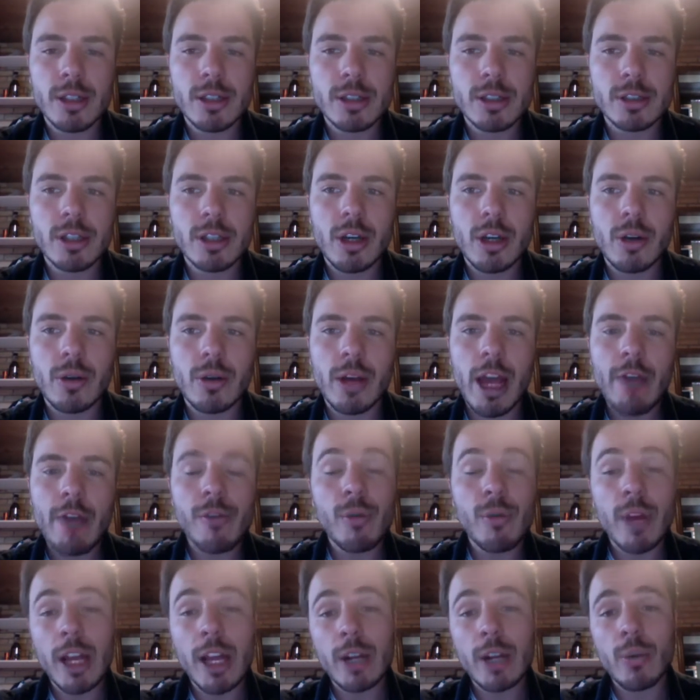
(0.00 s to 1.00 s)
So every,
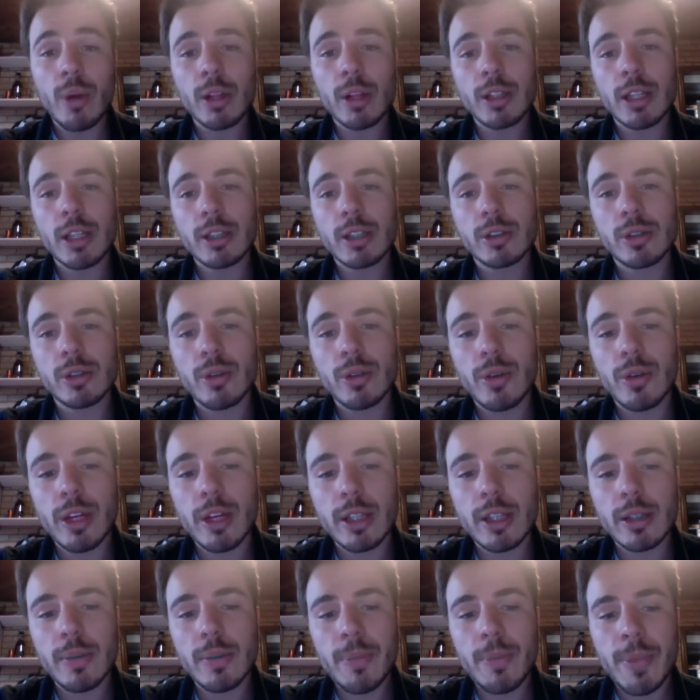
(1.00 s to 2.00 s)
anyone can do it,
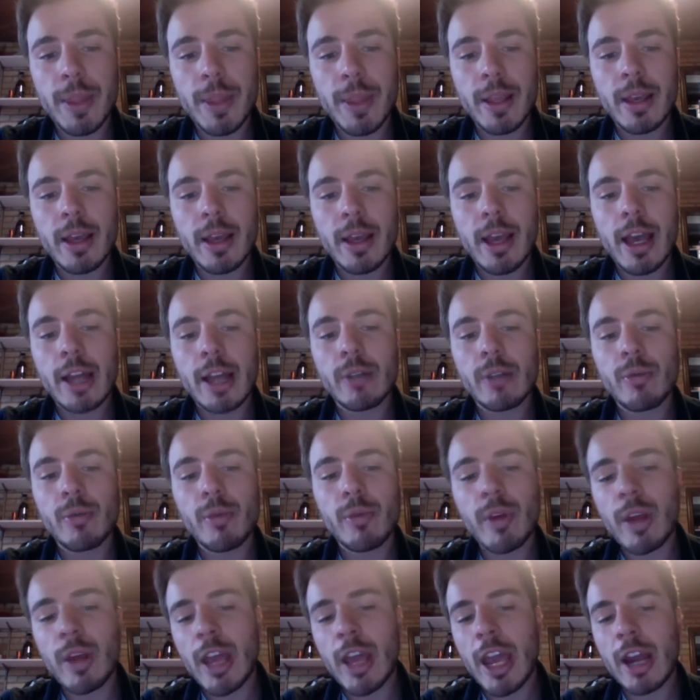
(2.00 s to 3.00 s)
and
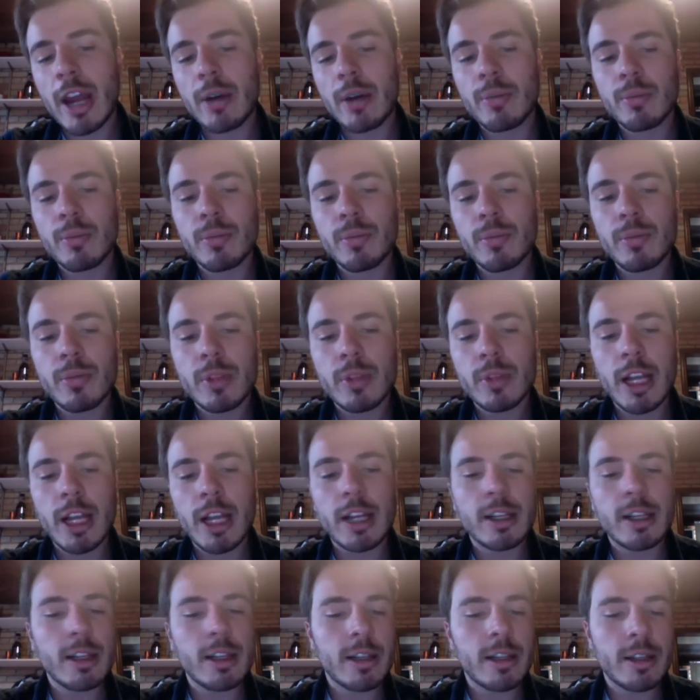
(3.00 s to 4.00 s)
we are
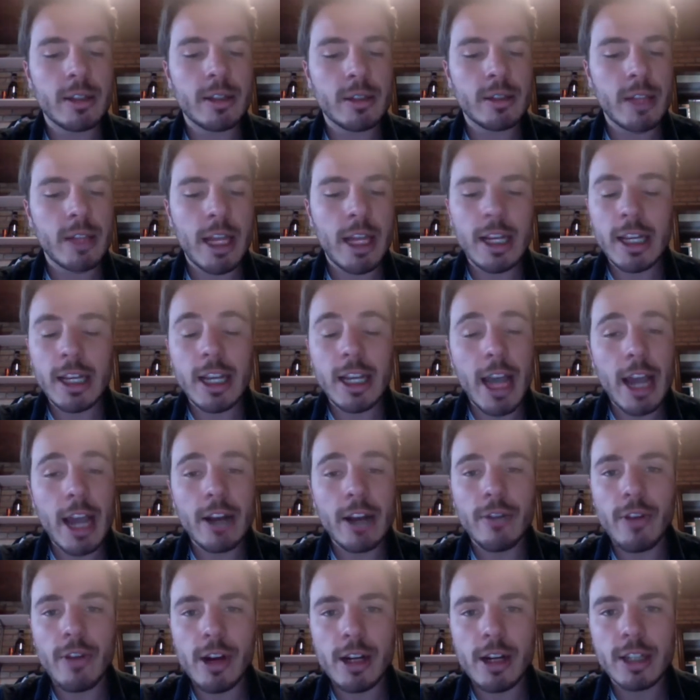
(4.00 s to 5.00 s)
like any kind
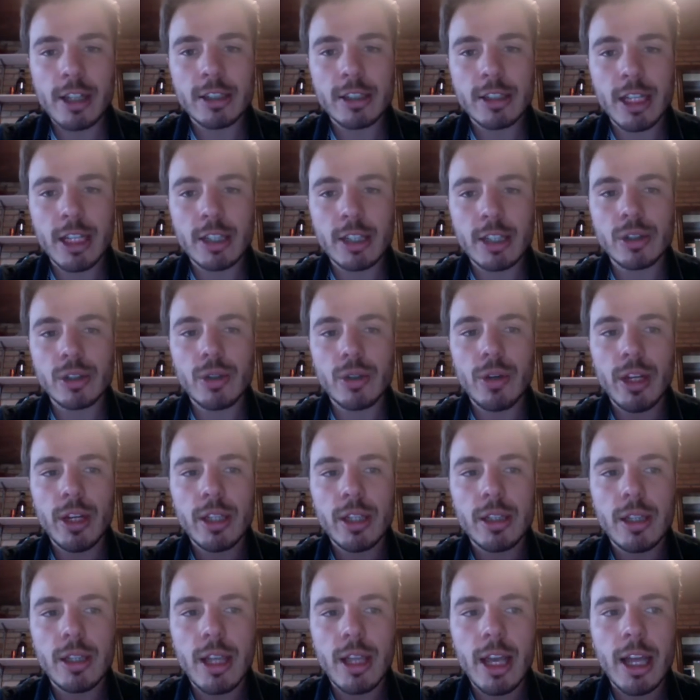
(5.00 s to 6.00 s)
of artist can do
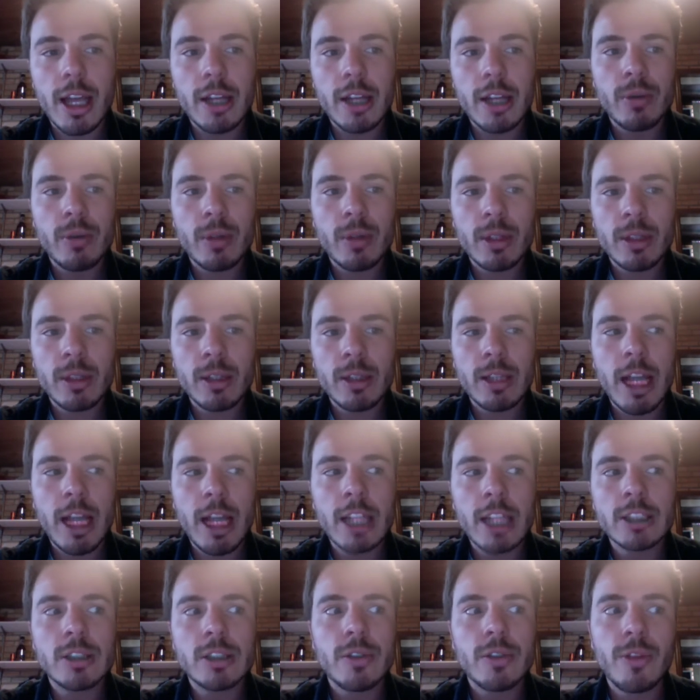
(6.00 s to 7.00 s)
it, and
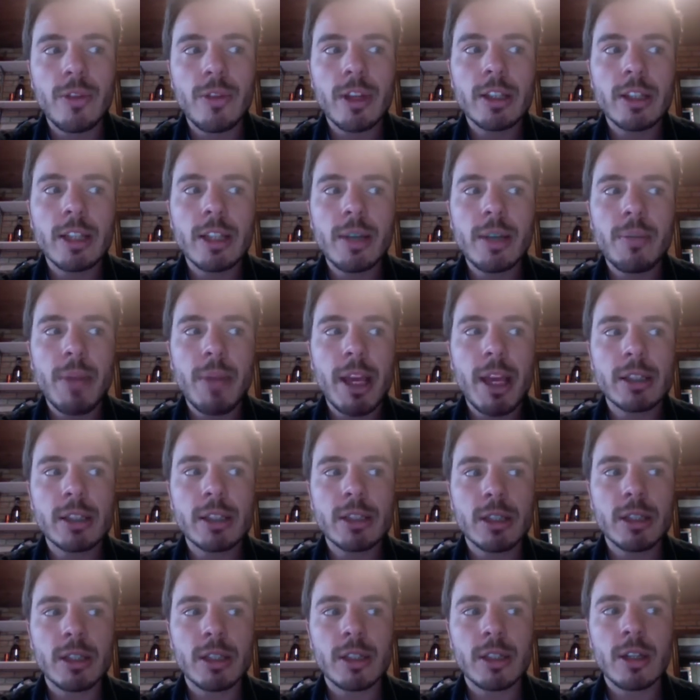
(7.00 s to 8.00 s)
that's the thing that
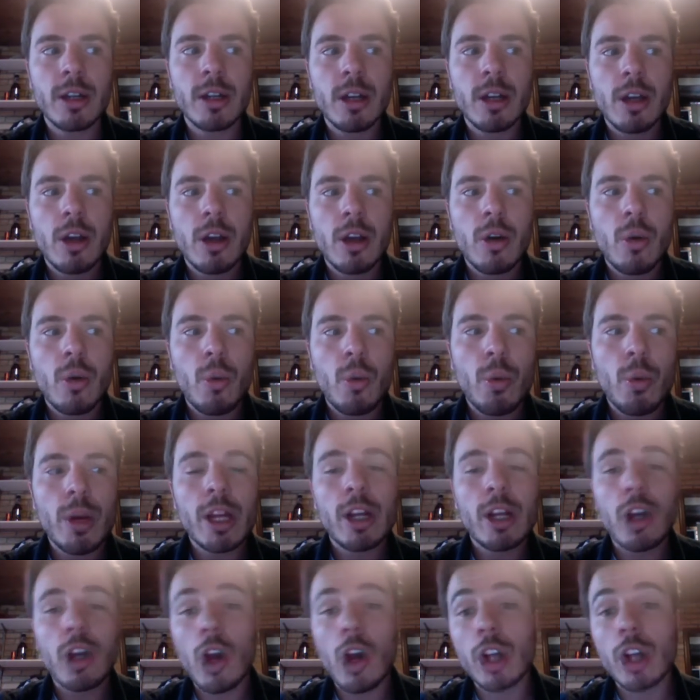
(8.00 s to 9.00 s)
makes her
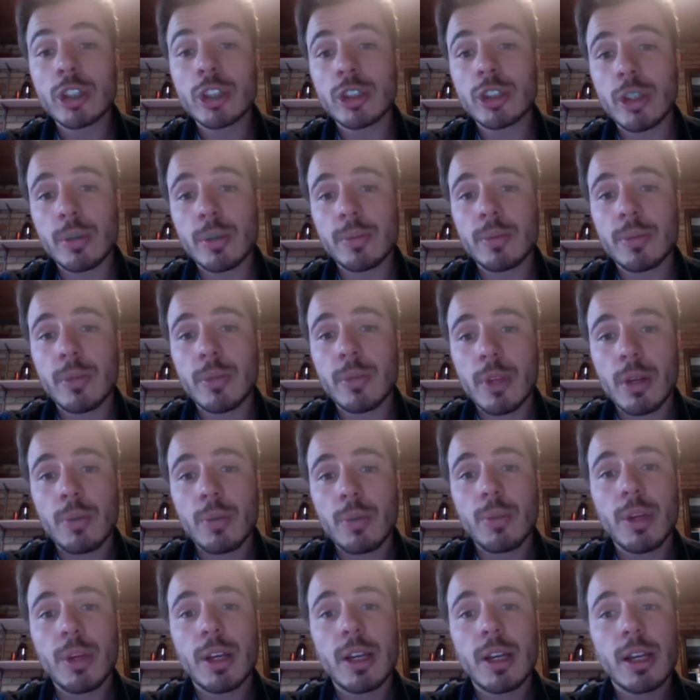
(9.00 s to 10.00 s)
really custom
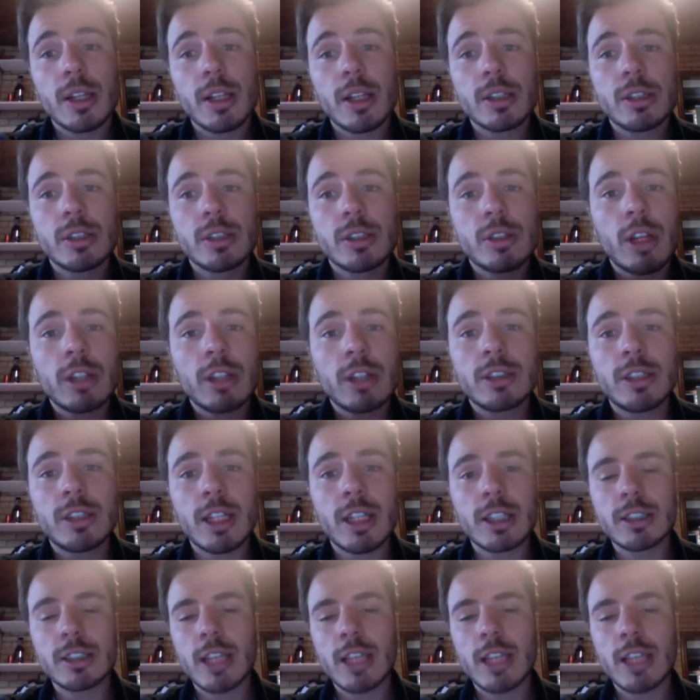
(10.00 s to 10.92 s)
because it's not